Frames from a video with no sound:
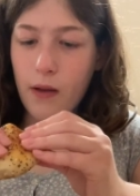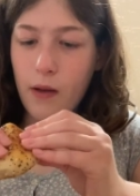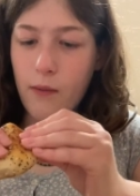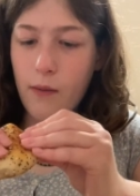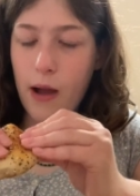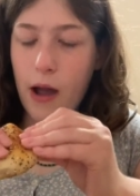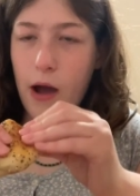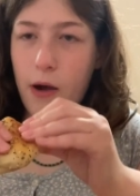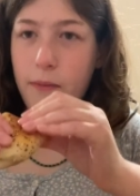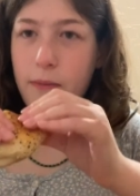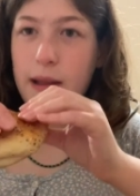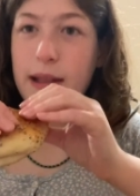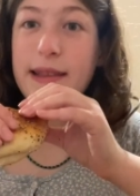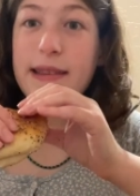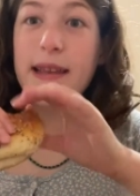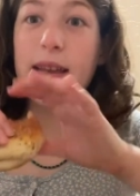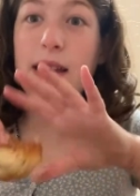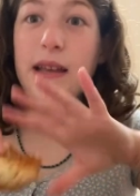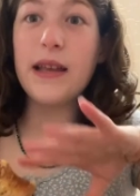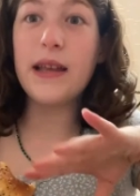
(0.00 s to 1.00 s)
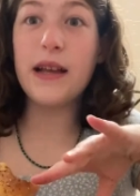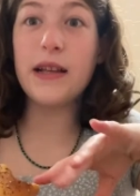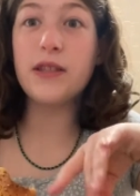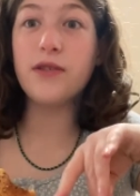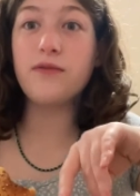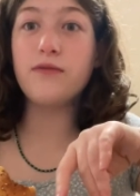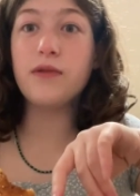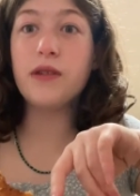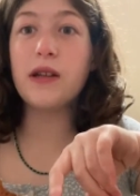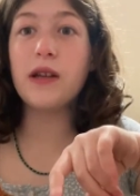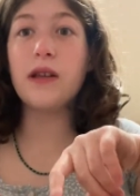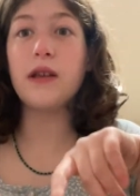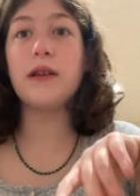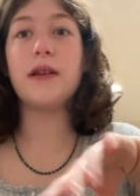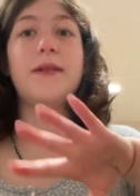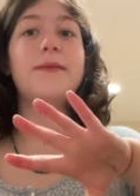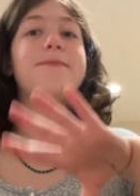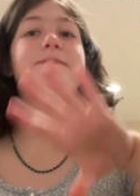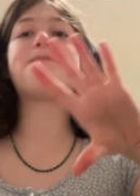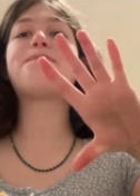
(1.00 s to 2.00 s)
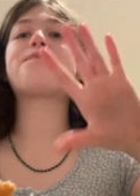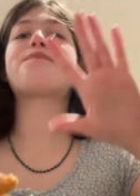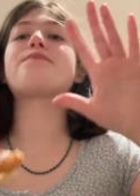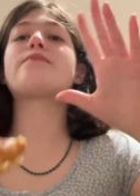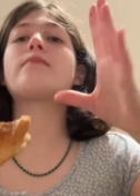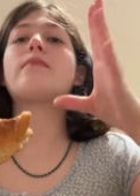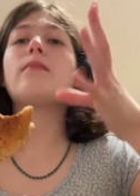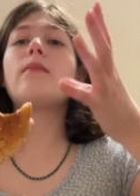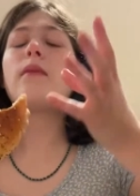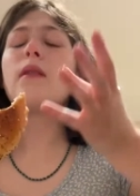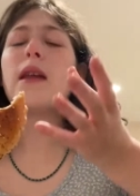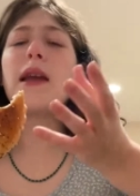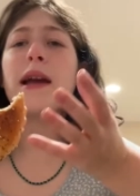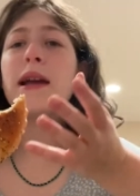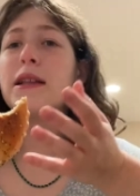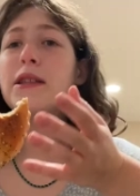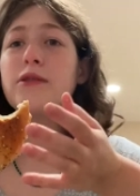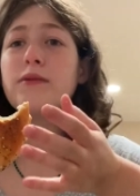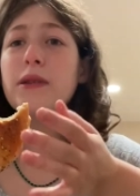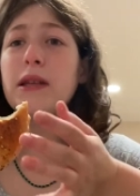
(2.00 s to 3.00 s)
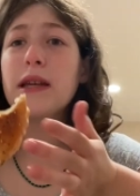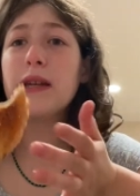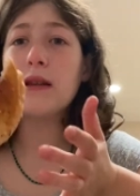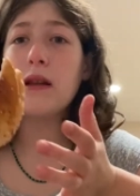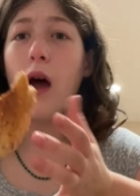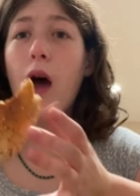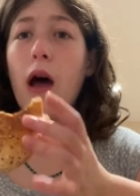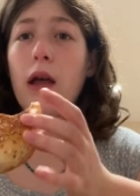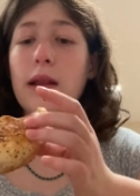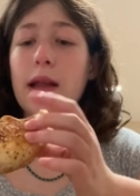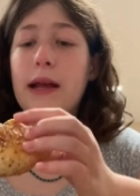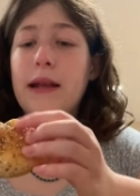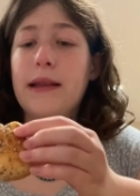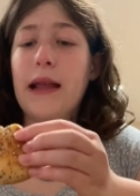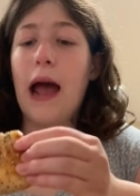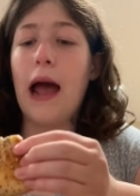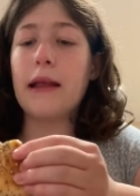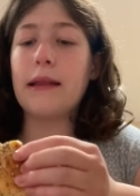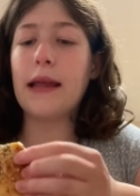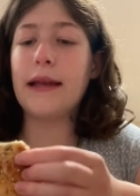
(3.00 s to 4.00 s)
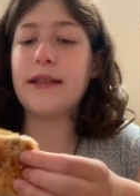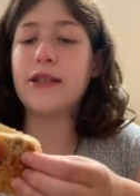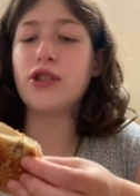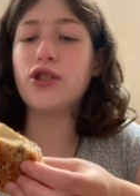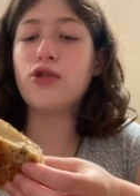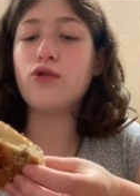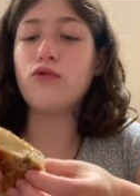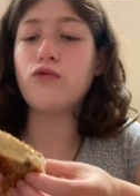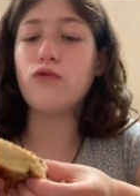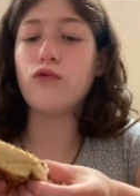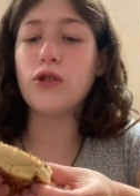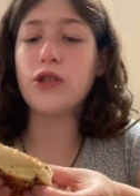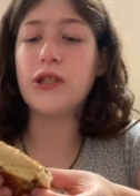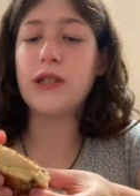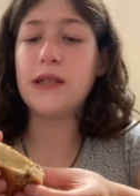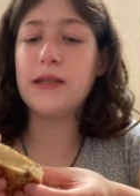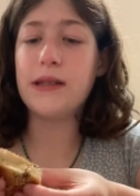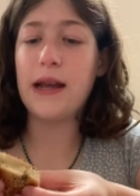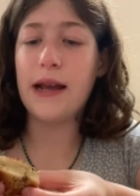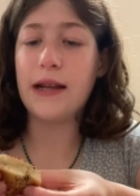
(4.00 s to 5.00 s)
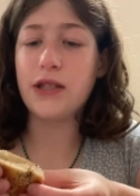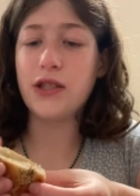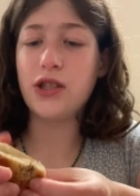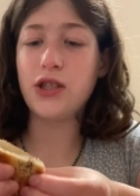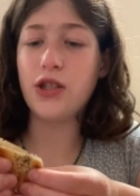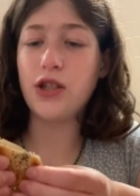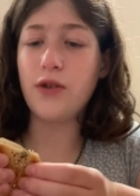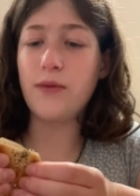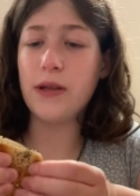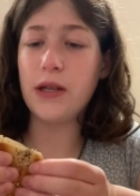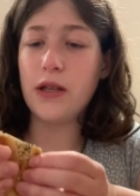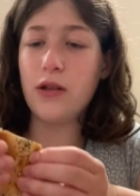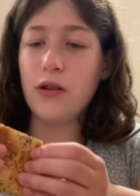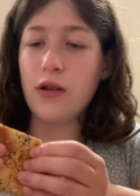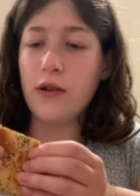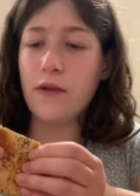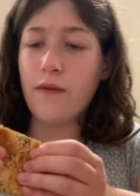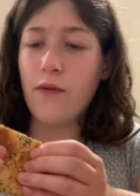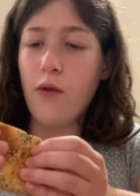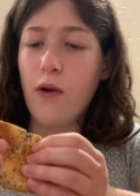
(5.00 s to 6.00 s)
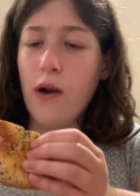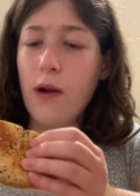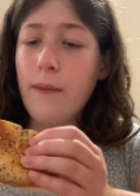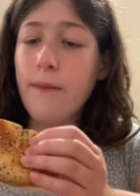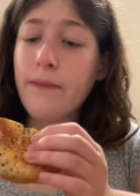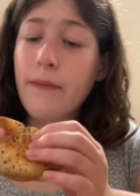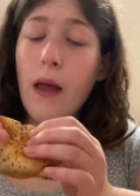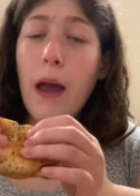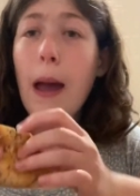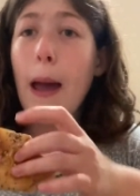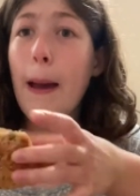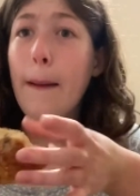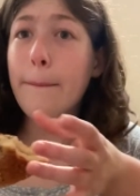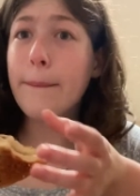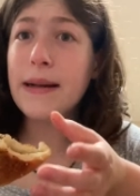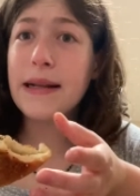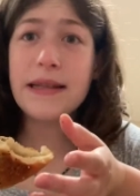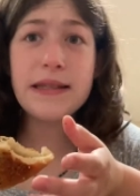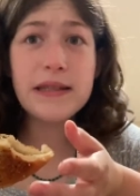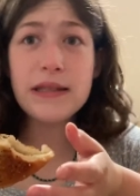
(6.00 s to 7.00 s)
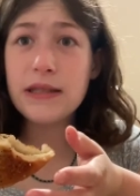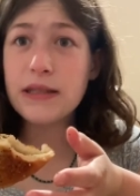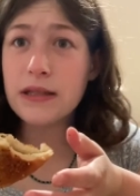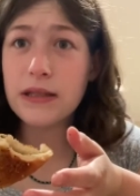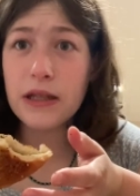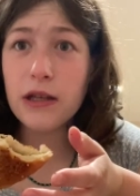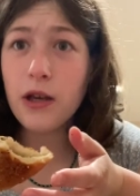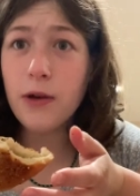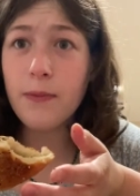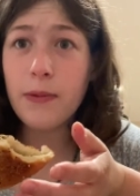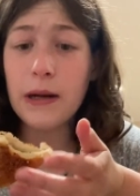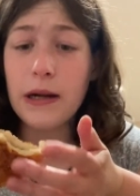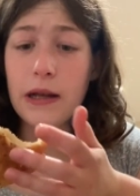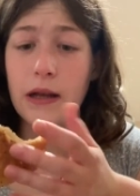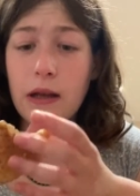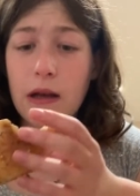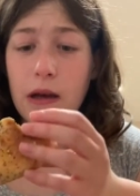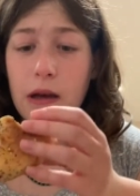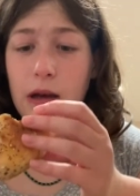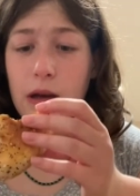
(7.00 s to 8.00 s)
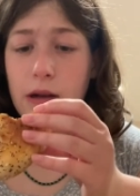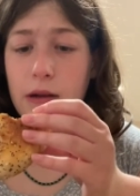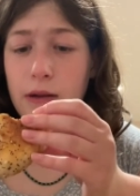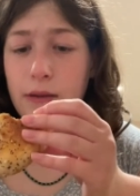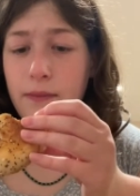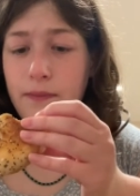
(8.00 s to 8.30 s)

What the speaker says: Wow, it's like yeah, it's really not like that like squishy texture you really look for, but it's still pretty good.